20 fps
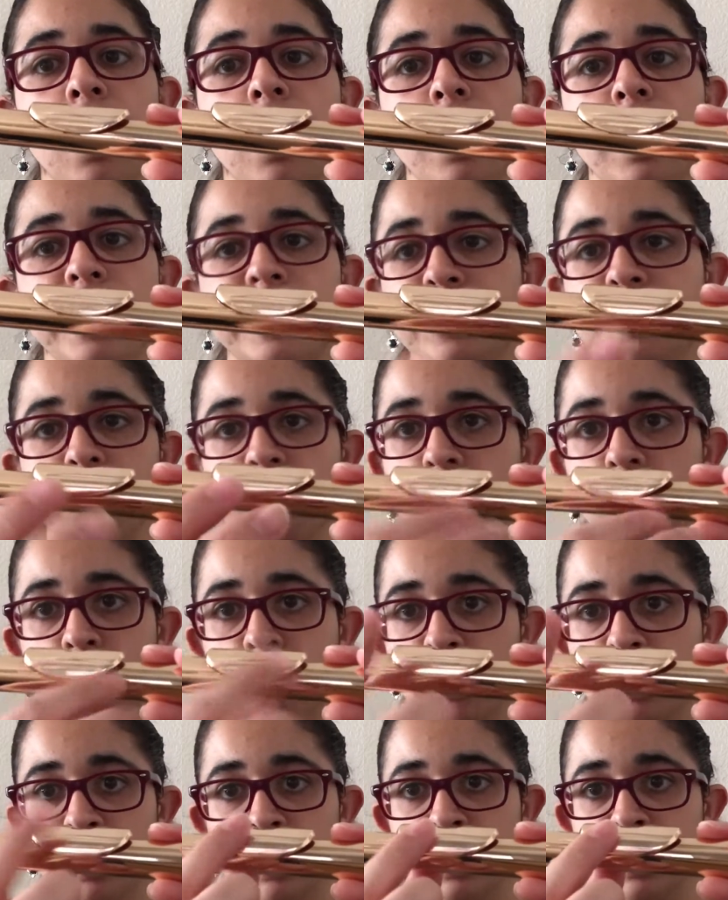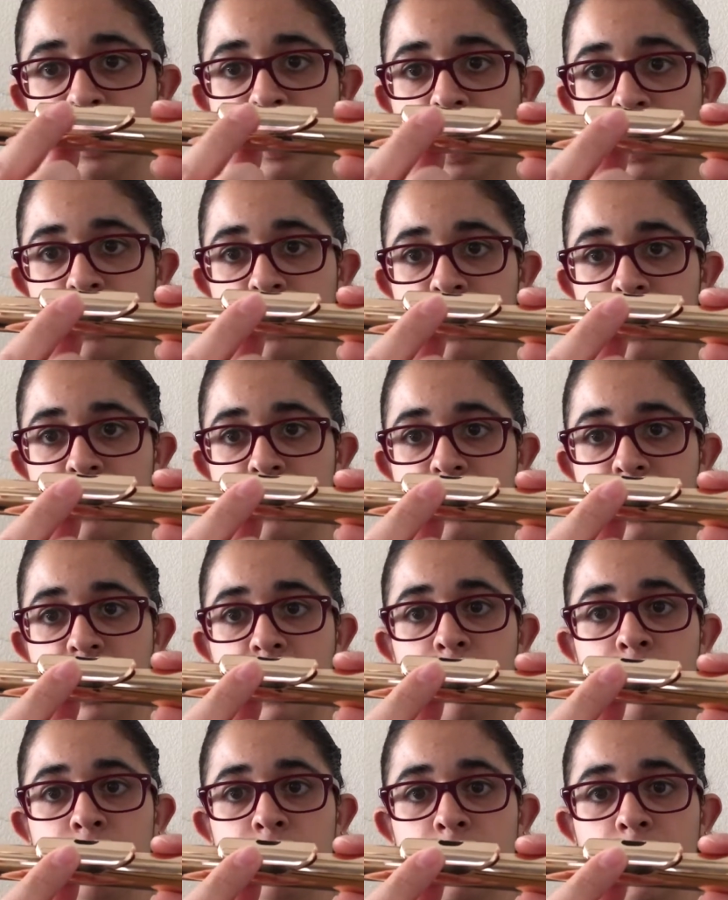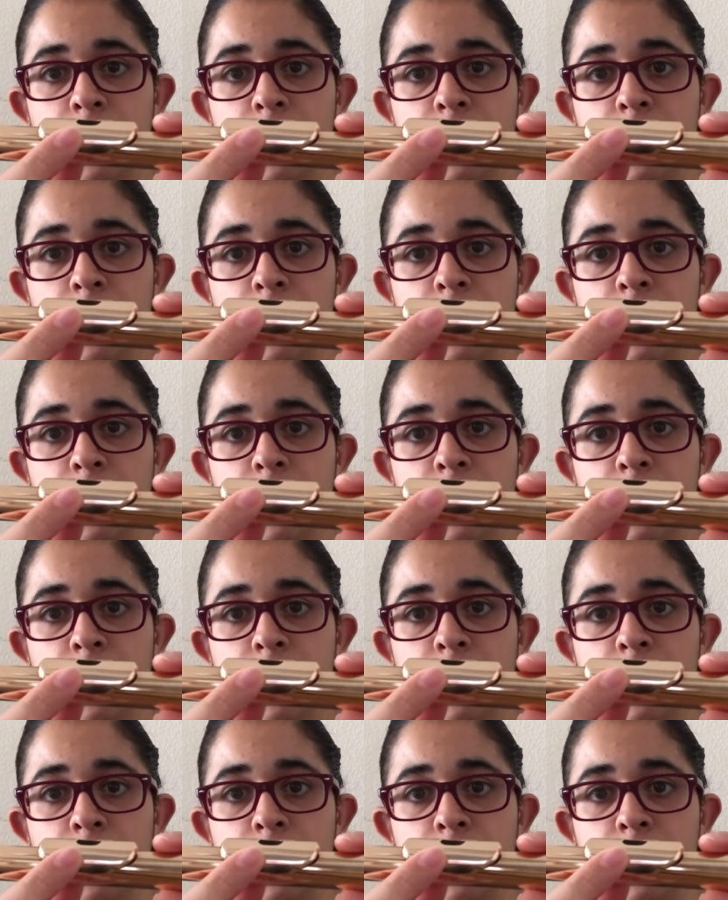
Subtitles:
it's still going to look exactly the same.